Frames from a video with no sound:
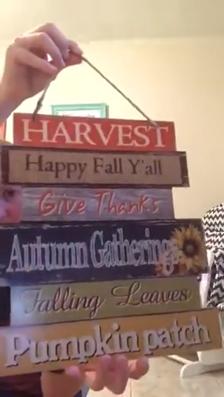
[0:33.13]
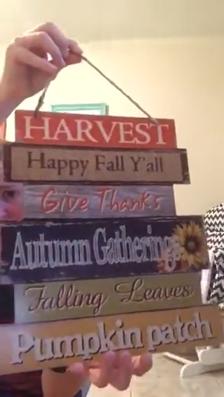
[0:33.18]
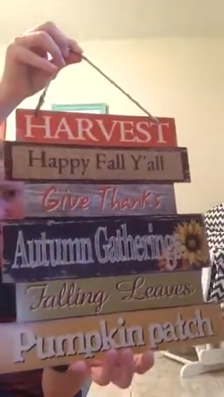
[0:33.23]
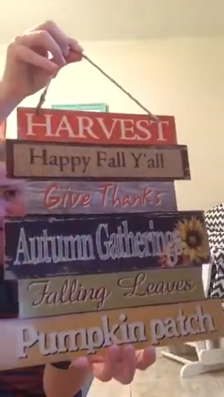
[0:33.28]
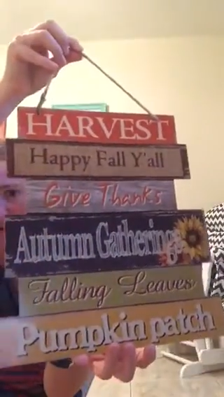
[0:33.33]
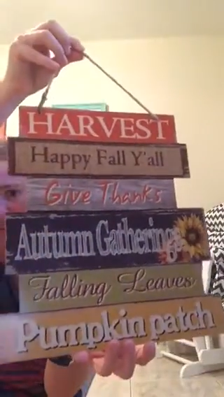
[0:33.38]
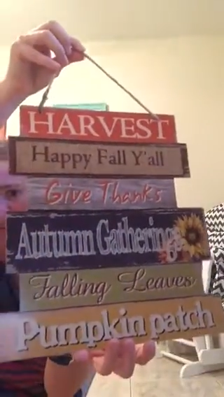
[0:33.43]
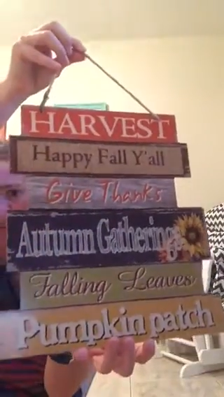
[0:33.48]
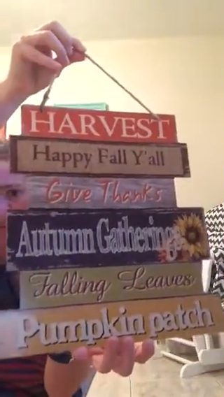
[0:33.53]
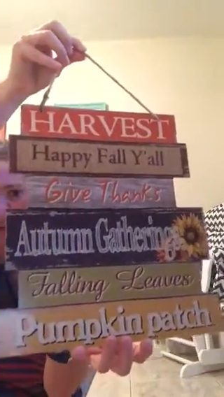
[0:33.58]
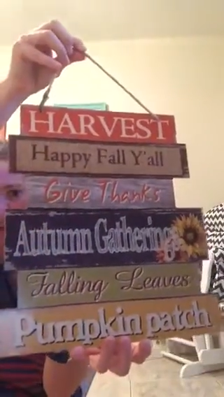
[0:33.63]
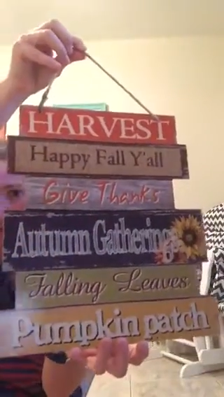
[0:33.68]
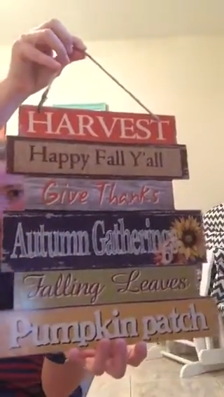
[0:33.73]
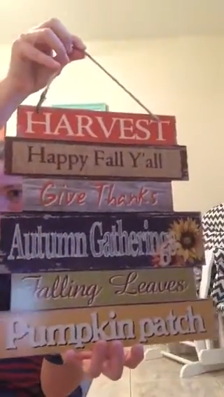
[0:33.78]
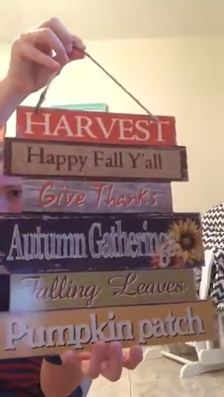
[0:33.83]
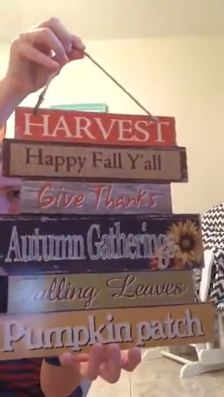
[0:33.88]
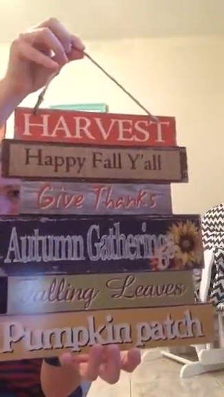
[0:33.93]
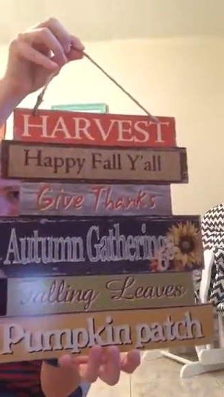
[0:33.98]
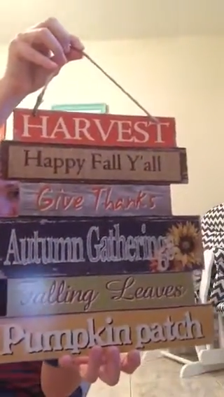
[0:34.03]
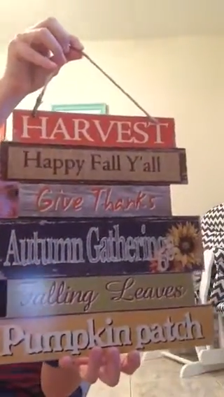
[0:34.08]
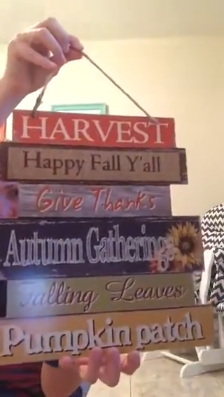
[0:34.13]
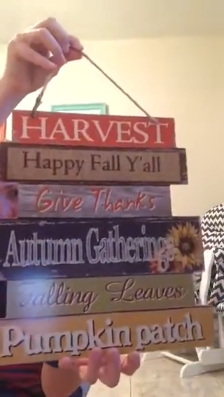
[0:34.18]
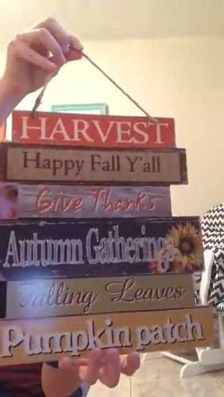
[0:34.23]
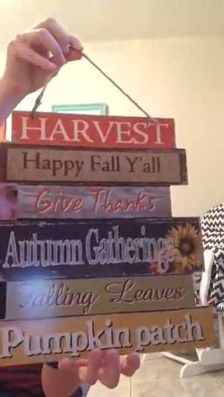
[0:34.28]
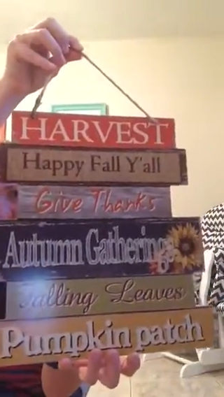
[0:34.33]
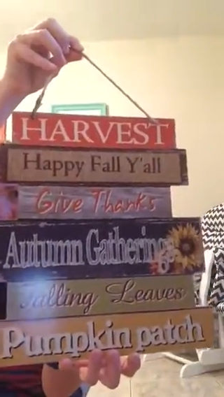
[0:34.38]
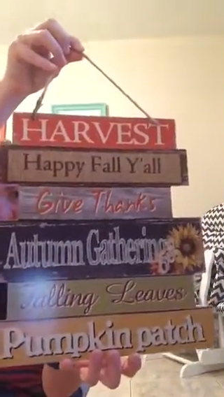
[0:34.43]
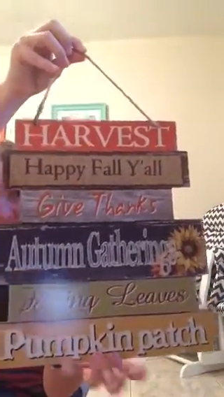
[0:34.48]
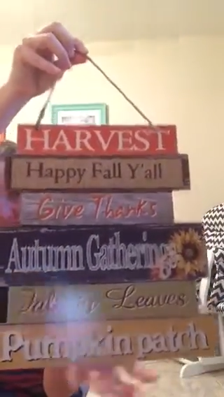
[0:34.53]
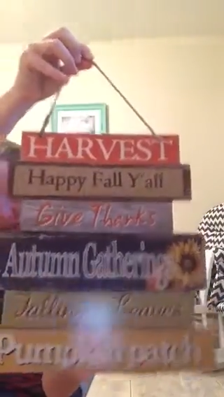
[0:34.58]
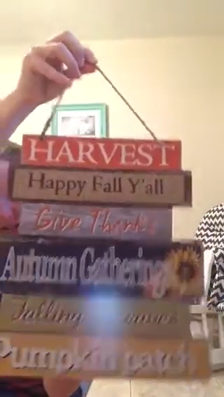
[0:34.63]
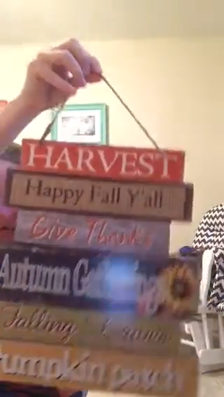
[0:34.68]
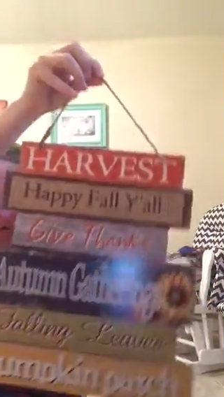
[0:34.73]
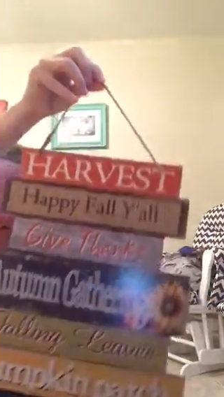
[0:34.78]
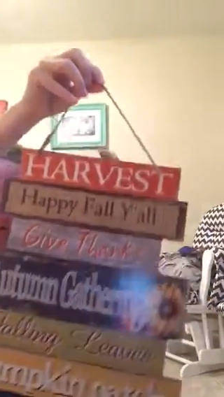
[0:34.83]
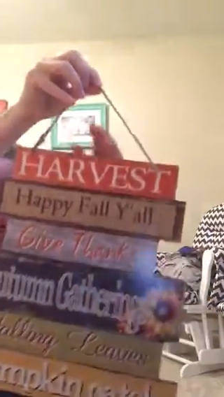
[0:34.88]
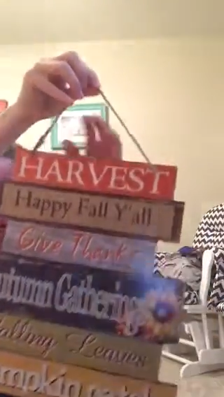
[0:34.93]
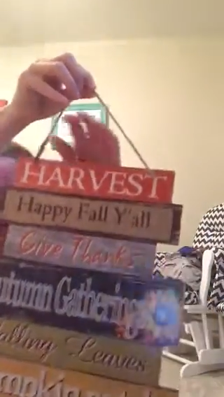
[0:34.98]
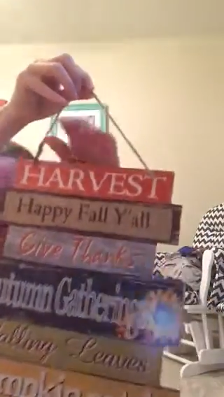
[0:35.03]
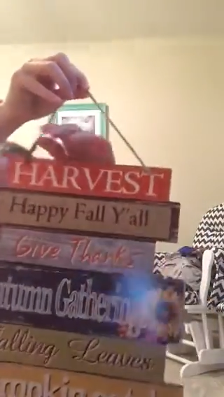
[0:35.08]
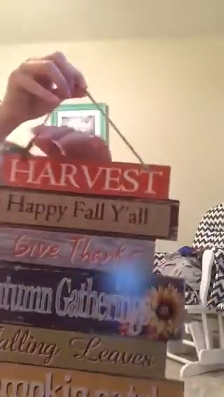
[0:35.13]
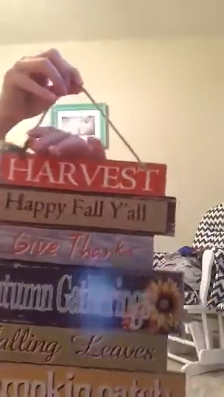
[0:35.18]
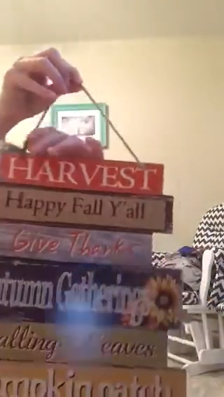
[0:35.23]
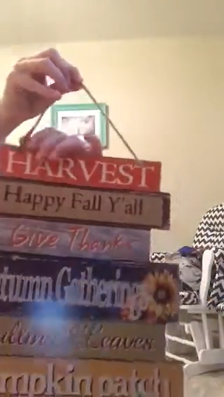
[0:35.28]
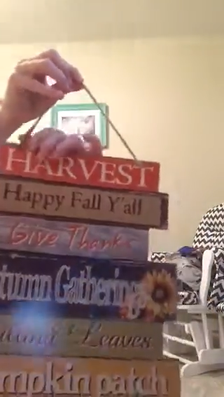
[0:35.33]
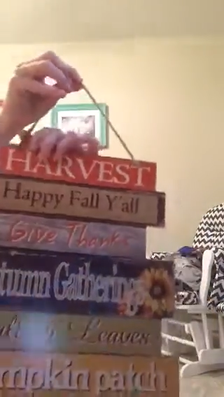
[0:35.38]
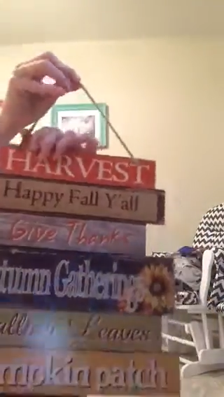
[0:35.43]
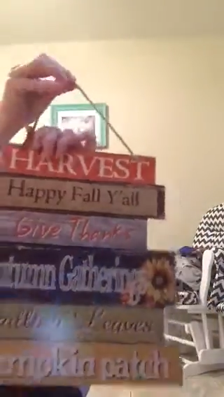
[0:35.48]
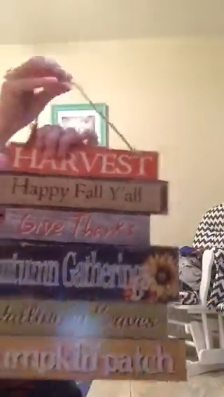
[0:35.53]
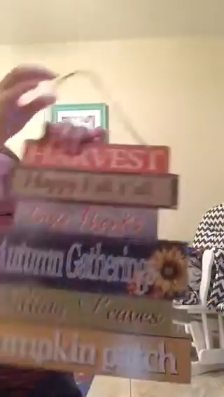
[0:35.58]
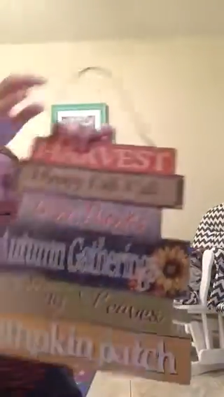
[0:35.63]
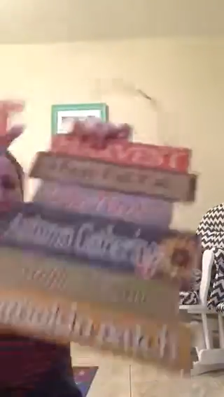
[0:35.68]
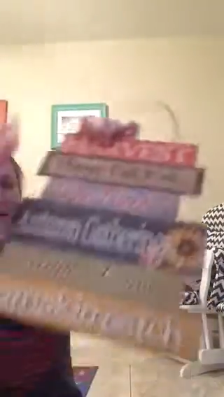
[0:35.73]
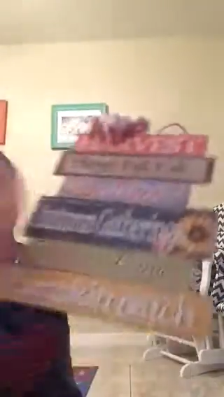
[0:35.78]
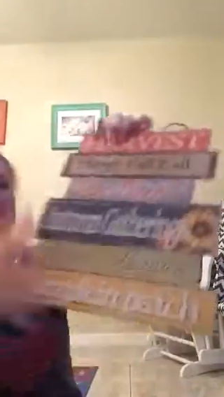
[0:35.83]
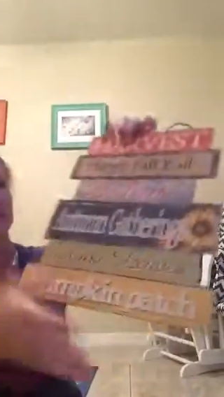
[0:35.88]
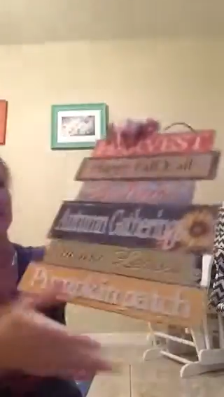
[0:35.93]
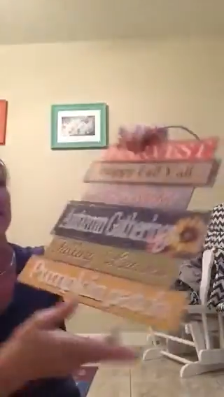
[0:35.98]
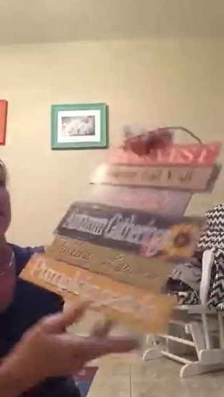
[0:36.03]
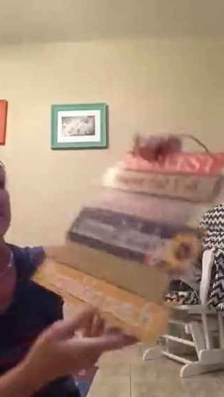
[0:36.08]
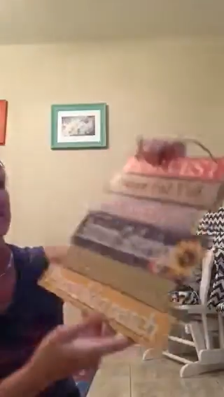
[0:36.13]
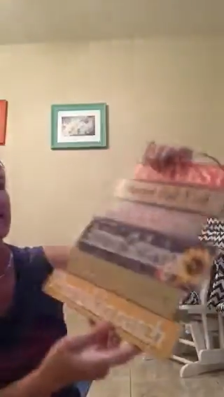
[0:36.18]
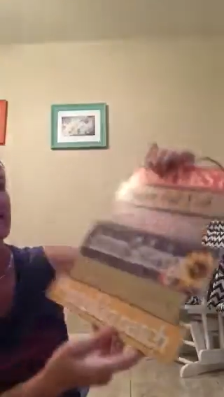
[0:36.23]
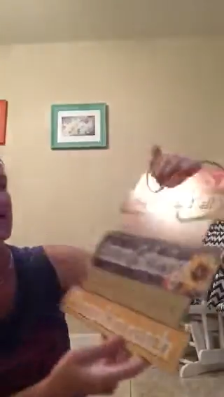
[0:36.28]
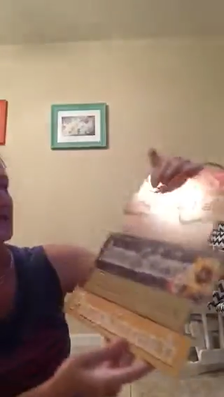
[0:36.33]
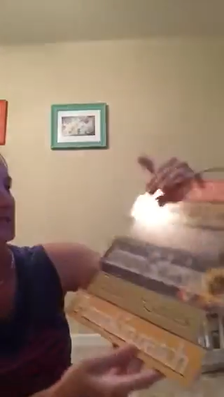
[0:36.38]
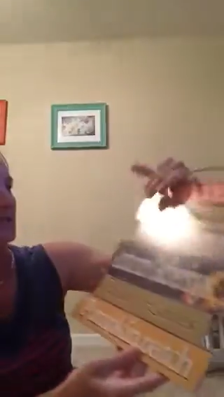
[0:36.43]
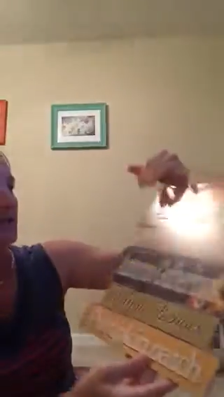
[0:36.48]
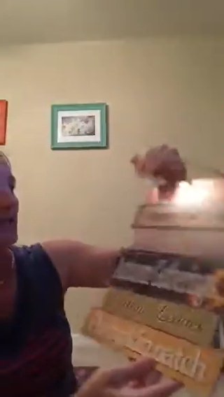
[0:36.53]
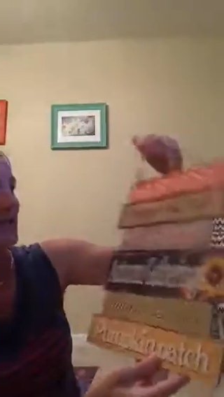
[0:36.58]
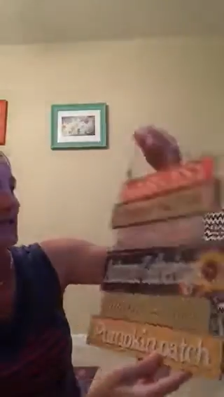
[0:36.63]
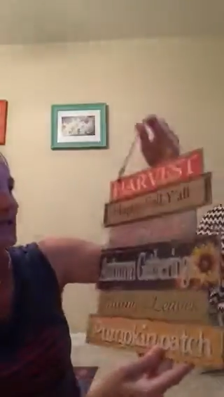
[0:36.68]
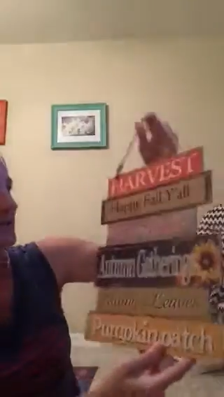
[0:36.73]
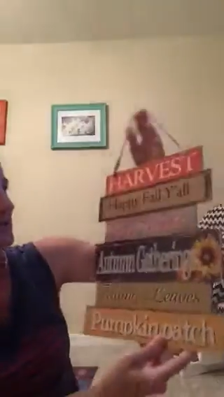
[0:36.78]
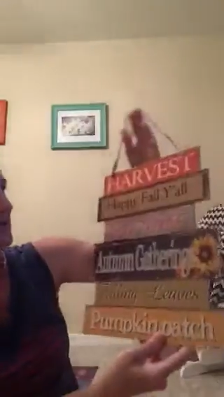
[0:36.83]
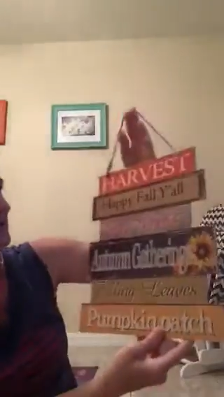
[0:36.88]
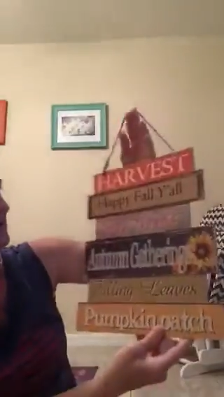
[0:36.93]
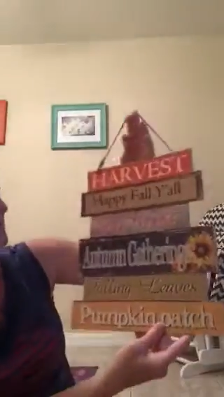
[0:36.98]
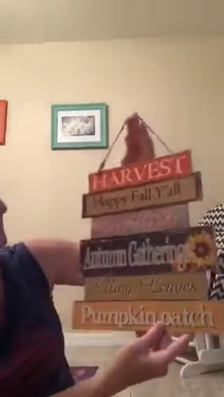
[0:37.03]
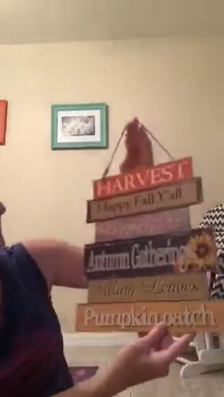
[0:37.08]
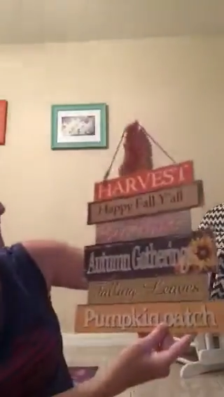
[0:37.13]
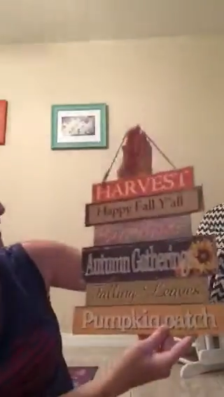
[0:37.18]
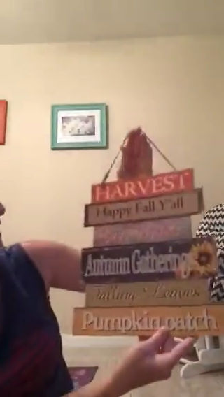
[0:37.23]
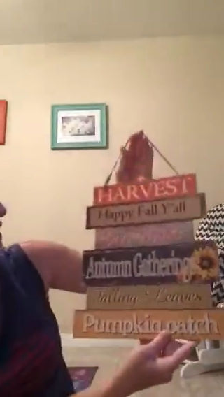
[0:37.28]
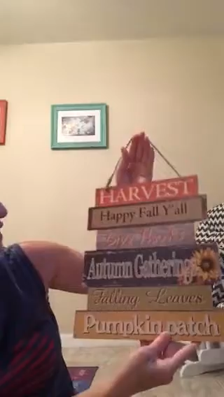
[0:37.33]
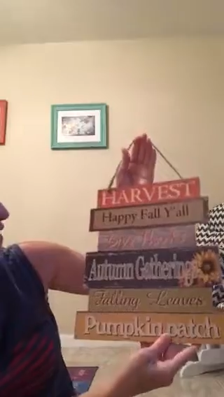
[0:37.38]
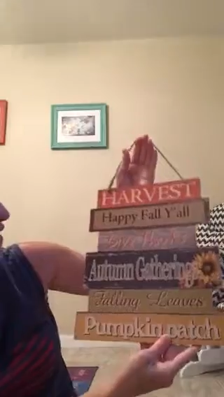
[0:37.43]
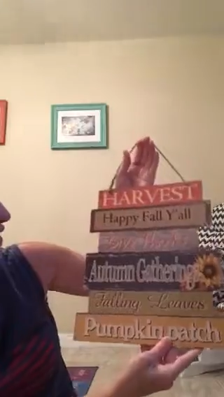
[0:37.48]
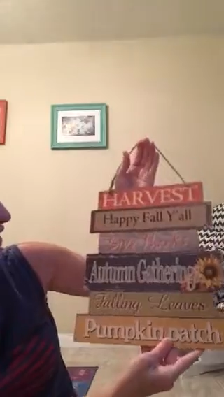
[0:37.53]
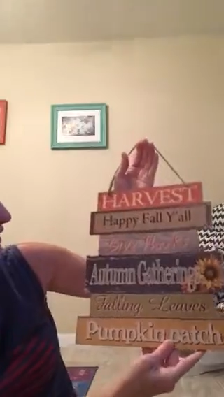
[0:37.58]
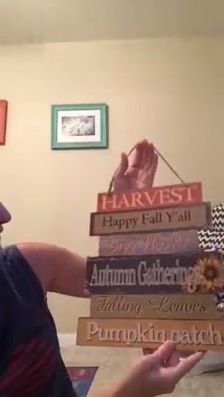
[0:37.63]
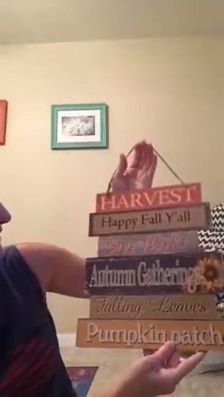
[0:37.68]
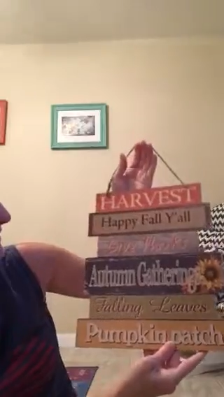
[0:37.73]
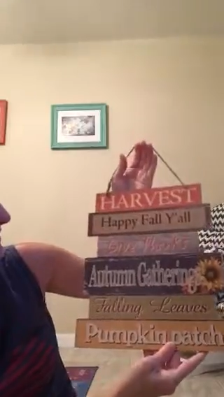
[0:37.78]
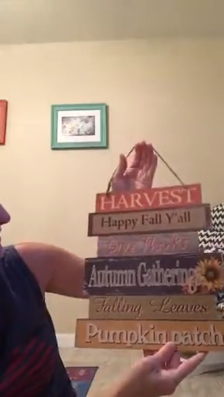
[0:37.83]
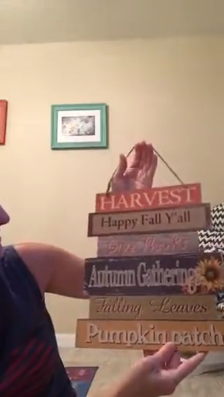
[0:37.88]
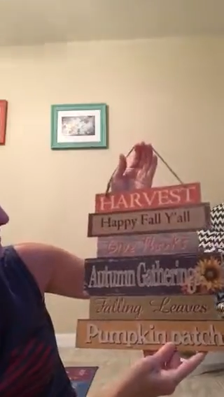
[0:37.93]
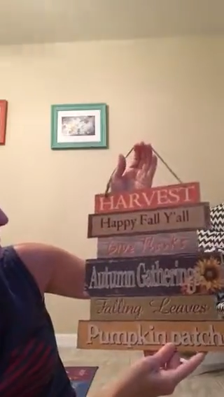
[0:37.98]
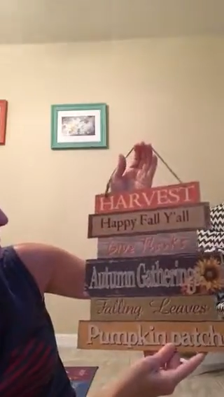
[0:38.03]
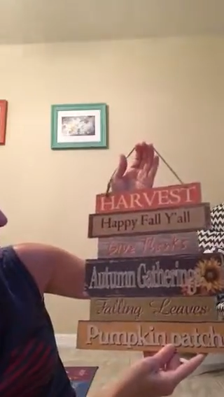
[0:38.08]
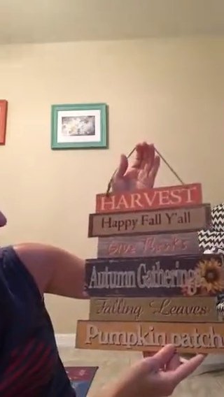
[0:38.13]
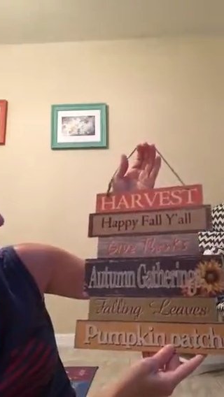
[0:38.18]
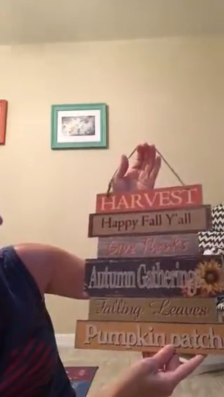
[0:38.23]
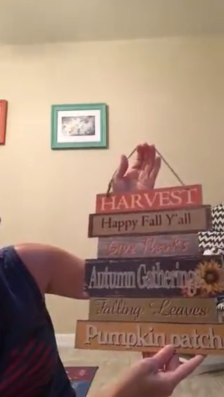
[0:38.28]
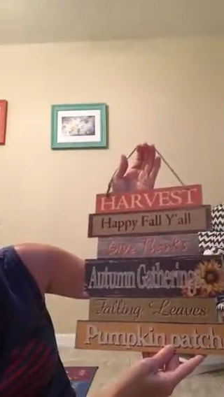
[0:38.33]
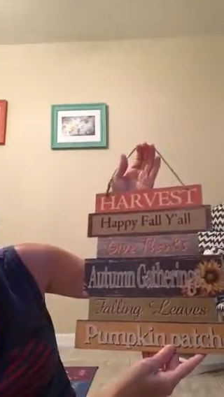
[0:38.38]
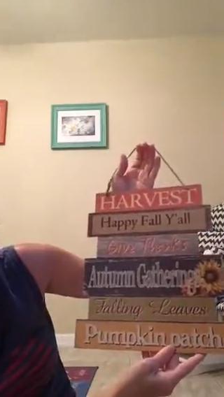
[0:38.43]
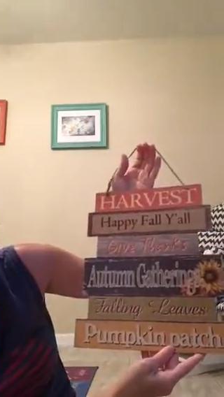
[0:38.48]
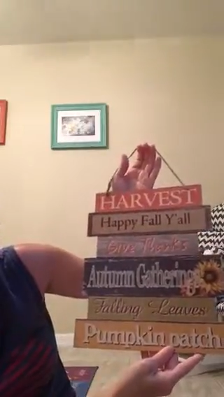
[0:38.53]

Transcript: Nobody's mouth can be seen.